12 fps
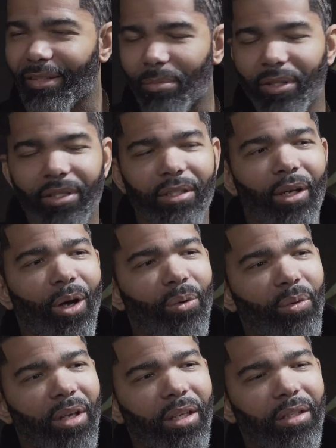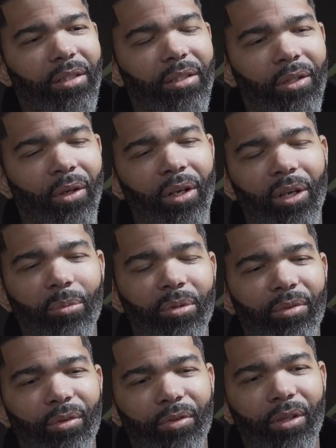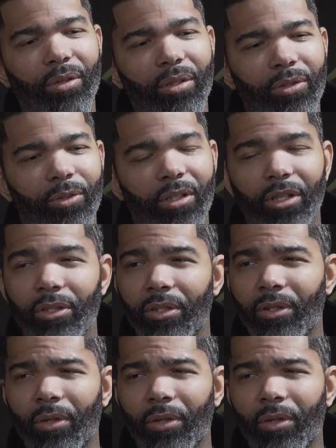But she always, helps fulfill this tradition.